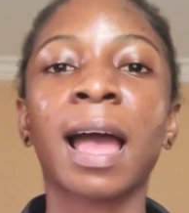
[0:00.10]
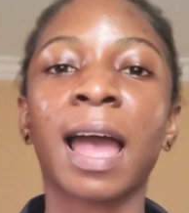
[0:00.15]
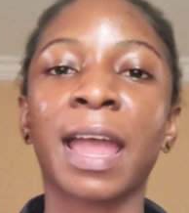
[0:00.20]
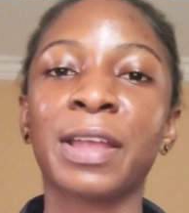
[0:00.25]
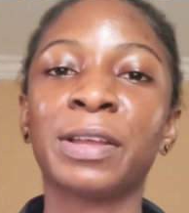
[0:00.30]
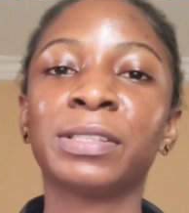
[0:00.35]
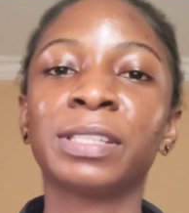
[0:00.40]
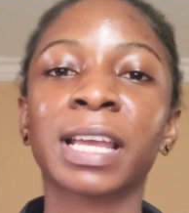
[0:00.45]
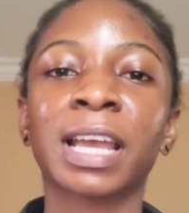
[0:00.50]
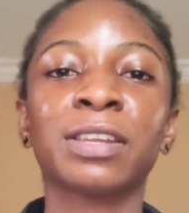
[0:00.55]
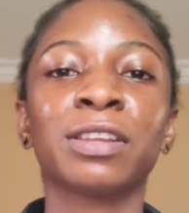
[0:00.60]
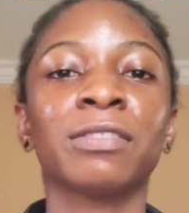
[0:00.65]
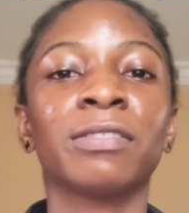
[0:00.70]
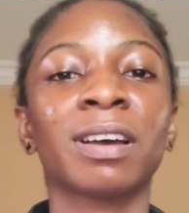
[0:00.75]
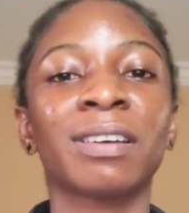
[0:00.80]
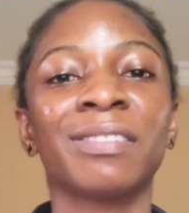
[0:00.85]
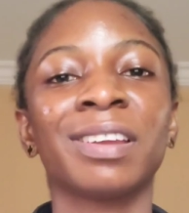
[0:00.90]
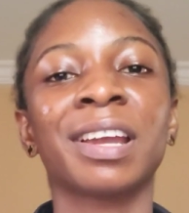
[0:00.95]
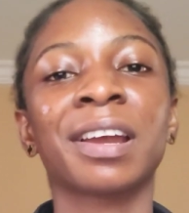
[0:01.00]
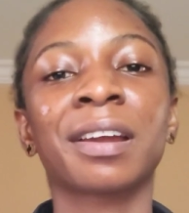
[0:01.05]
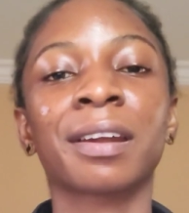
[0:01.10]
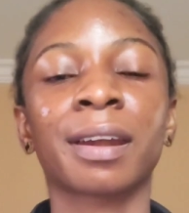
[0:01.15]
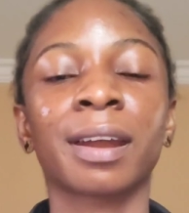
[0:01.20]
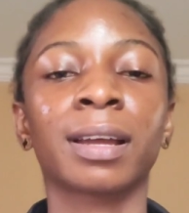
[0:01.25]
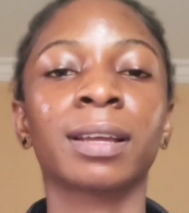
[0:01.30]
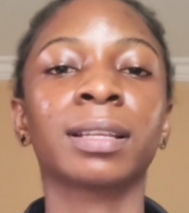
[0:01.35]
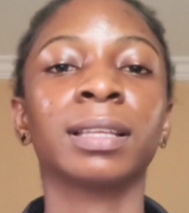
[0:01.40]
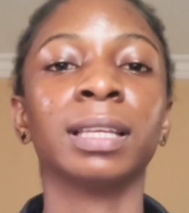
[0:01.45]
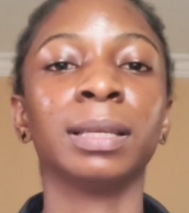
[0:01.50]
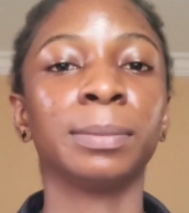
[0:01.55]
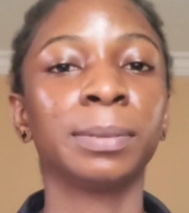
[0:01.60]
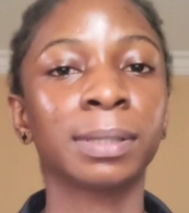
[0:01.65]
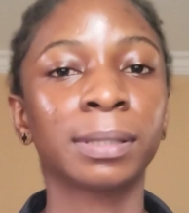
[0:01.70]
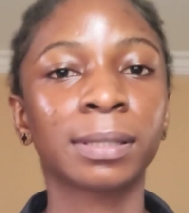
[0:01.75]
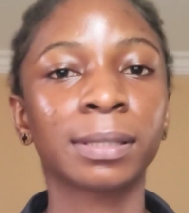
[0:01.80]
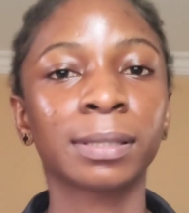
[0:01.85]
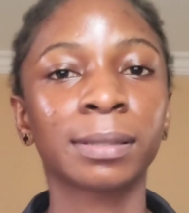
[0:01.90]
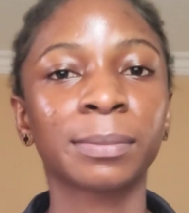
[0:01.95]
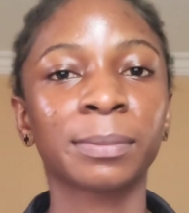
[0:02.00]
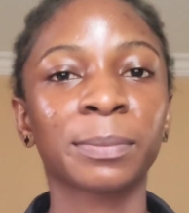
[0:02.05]
Are you tired of having cracked lips?
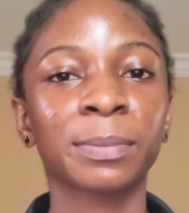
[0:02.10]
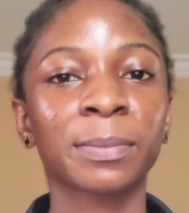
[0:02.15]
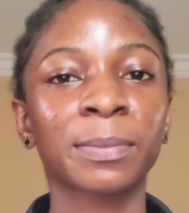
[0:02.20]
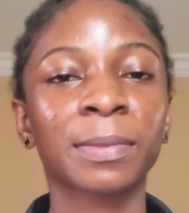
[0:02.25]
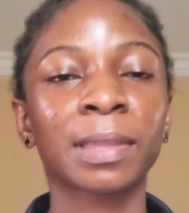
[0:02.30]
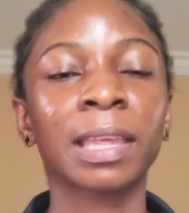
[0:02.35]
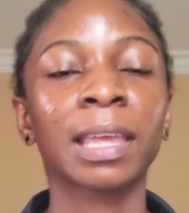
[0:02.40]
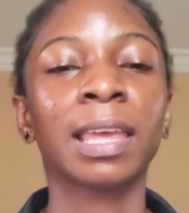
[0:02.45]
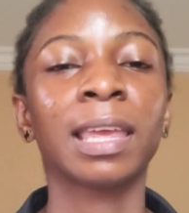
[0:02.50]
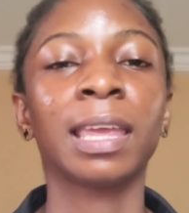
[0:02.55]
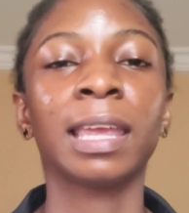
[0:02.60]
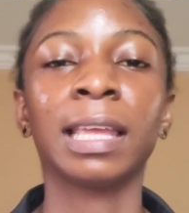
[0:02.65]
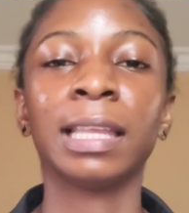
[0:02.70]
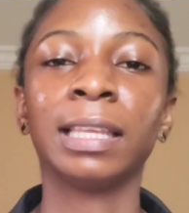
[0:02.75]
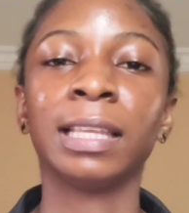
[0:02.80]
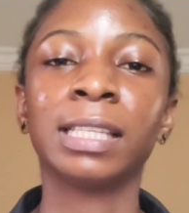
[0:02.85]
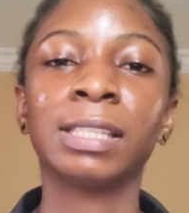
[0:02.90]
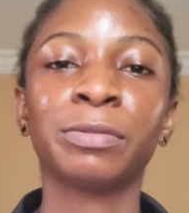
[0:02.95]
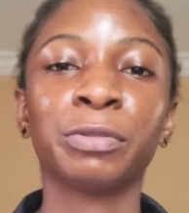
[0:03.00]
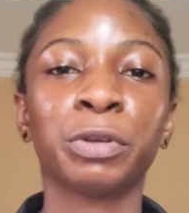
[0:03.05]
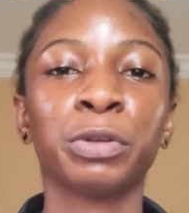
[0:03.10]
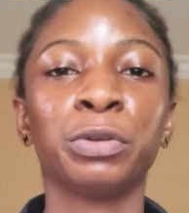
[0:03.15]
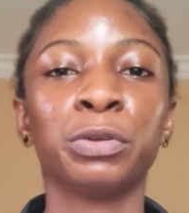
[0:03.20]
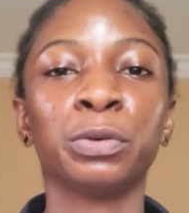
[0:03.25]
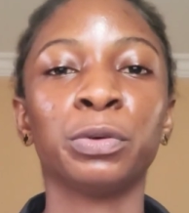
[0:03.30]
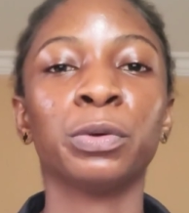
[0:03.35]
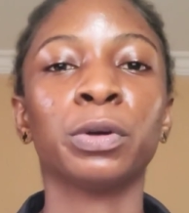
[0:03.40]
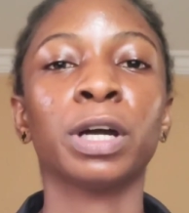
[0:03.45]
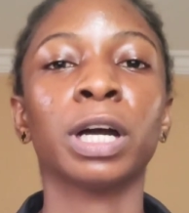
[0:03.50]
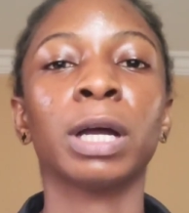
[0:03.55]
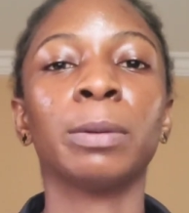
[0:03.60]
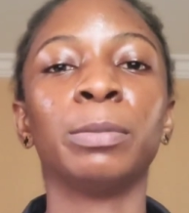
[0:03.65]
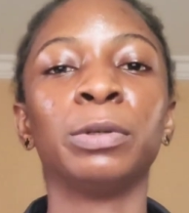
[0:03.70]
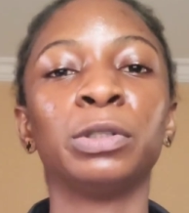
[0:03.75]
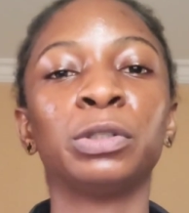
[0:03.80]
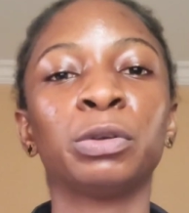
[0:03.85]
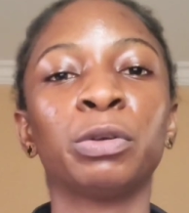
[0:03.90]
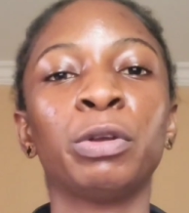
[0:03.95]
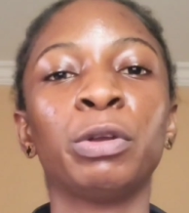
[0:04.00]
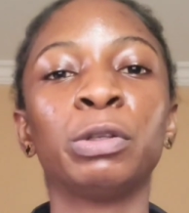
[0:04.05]
In this video, I'll be
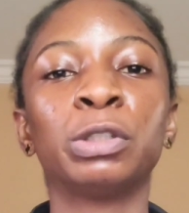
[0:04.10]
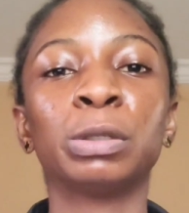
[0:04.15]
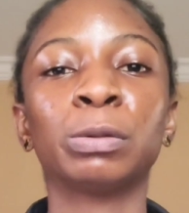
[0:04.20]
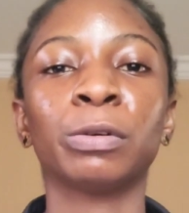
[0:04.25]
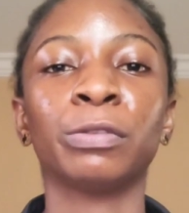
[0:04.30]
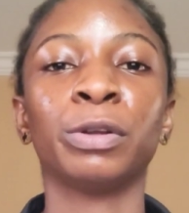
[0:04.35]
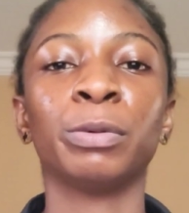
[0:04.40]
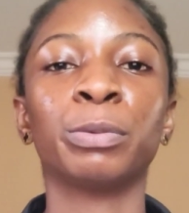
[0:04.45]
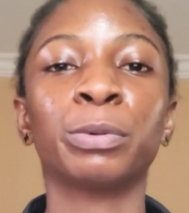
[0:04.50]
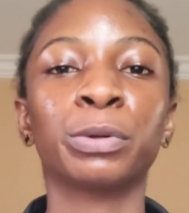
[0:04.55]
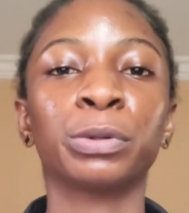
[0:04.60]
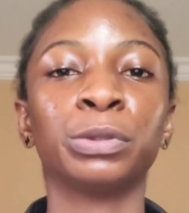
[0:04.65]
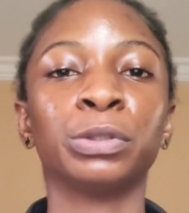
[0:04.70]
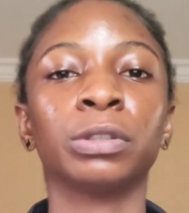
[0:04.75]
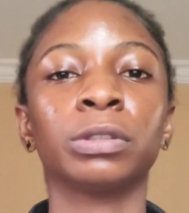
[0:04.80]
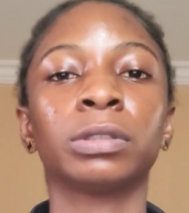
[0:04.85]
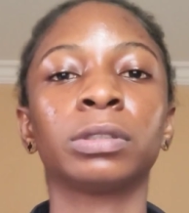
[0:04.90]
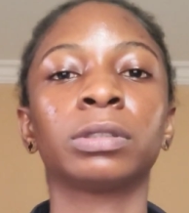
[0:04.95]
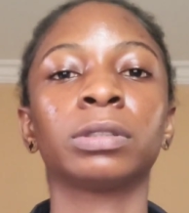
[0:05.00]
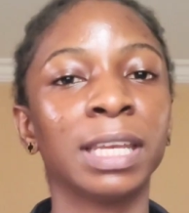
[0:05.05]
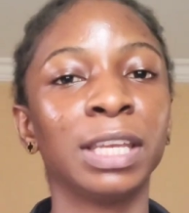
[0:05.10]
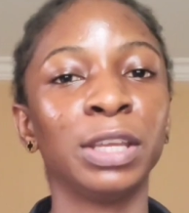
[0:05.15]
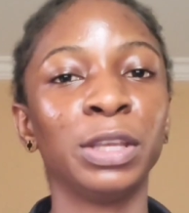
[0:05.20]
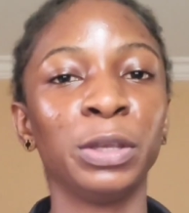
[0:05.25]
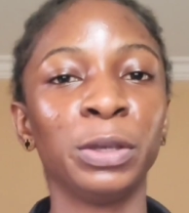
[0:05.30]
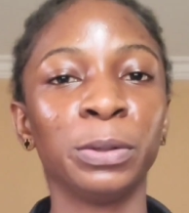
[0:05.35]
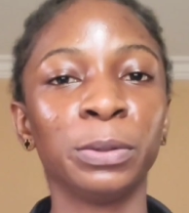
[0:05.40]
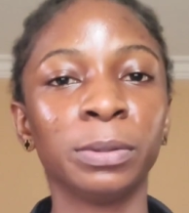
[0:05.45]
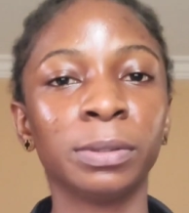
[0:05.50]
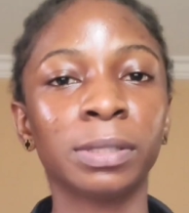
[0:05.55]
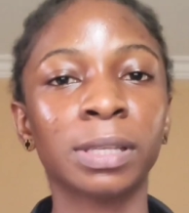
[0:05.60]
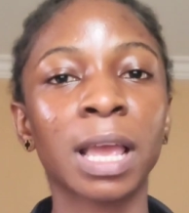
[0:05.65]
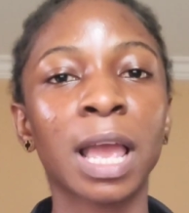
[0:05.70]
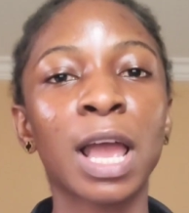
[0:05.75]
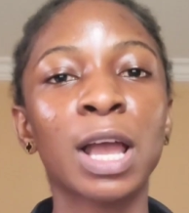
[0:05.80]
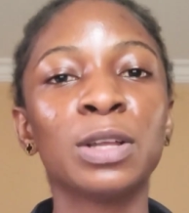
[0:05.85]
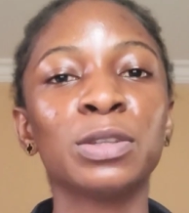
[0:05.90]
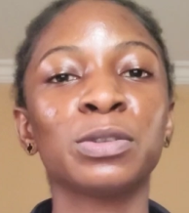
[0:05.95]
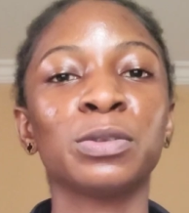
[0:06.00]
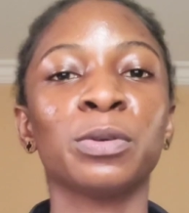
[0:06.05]
showing you some of the products you can use
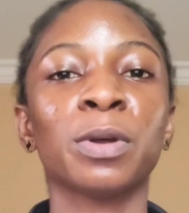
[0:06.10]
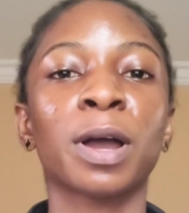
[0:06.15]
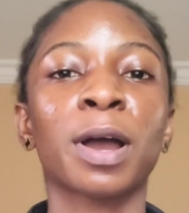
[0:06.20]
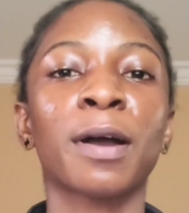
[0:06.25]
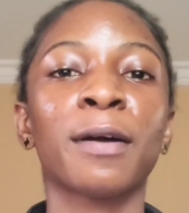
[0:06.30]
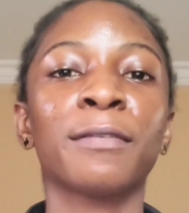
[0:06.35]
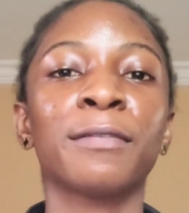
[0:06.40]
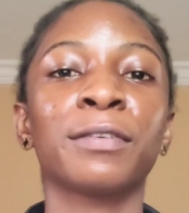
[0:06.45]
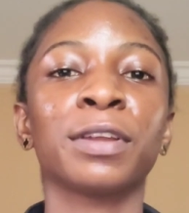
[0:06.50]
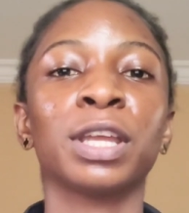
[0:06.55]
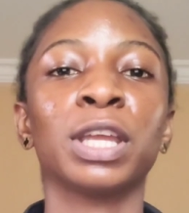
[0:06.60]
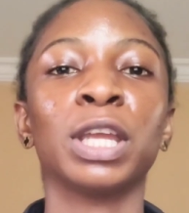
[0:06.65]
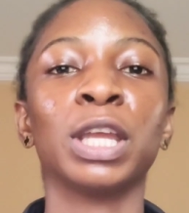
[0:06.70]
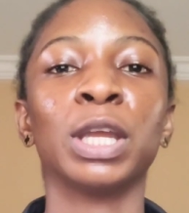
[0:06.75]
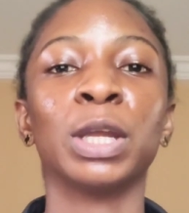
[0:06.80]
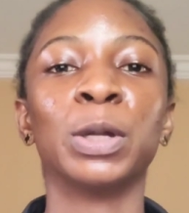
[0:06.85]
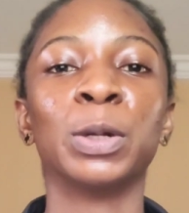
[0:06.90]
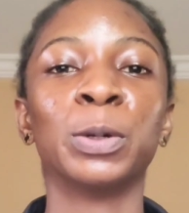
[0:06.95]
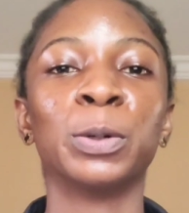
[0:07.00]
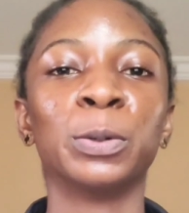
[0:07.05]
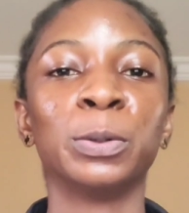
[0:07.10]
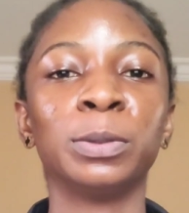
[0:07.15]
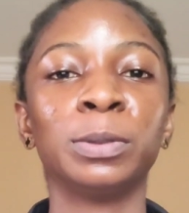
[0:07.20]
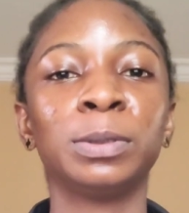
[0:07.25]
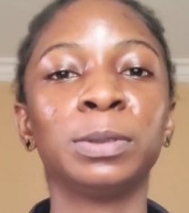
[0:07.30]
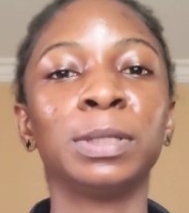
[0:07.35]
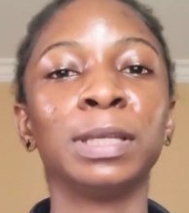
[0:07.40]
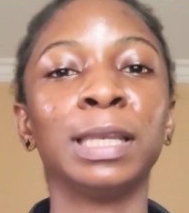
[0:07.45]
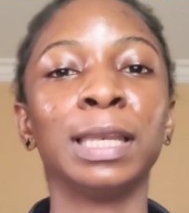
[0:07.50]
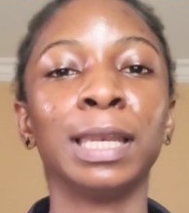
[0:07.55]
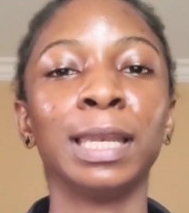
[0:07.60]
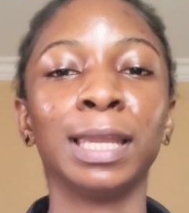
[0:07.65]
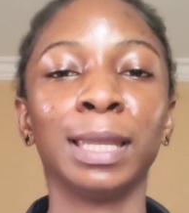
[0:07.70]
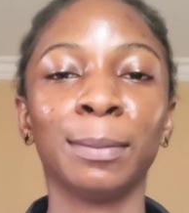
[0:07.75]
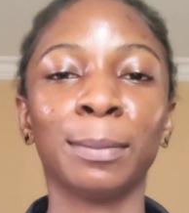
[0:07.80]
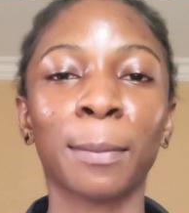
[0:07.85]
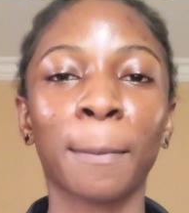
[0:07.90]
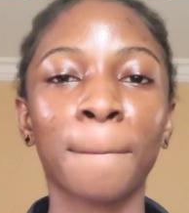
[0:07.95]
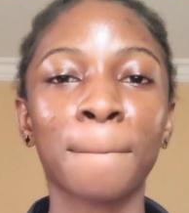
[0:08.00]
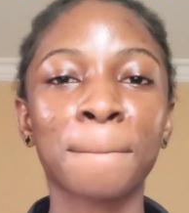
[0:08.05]
to have a good
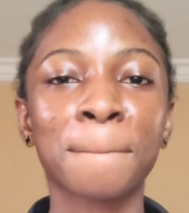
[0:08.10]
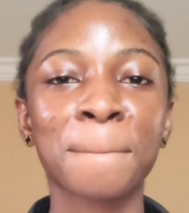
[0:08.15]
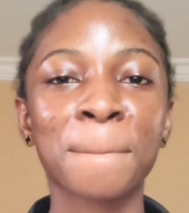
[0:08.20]
lip.